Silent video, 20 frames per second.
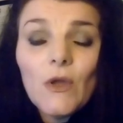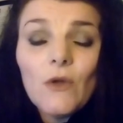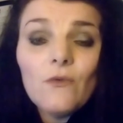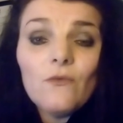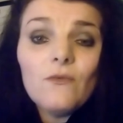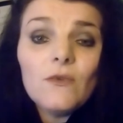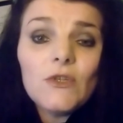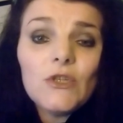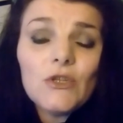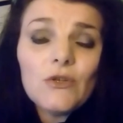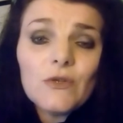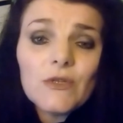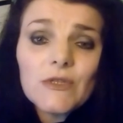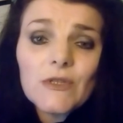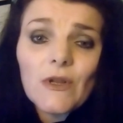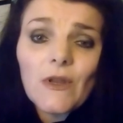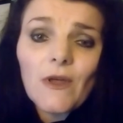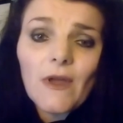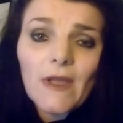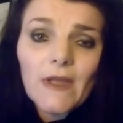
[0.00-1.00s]
reduce the
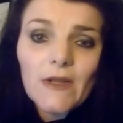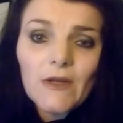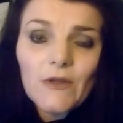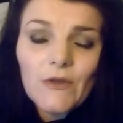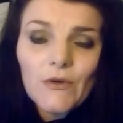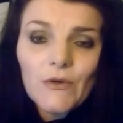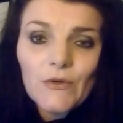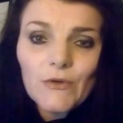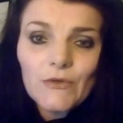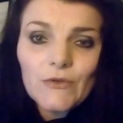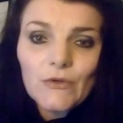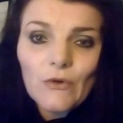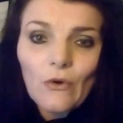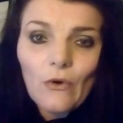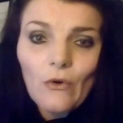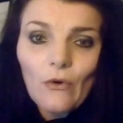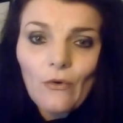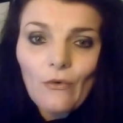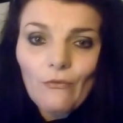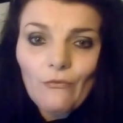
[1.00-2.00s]
likelihood
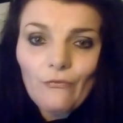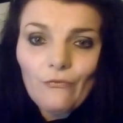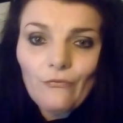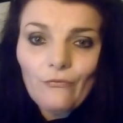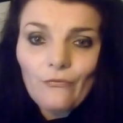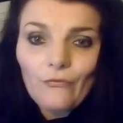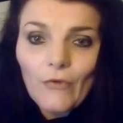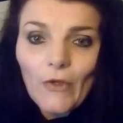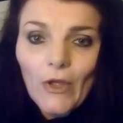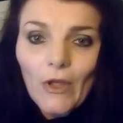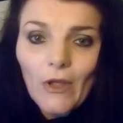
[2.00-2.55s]
of,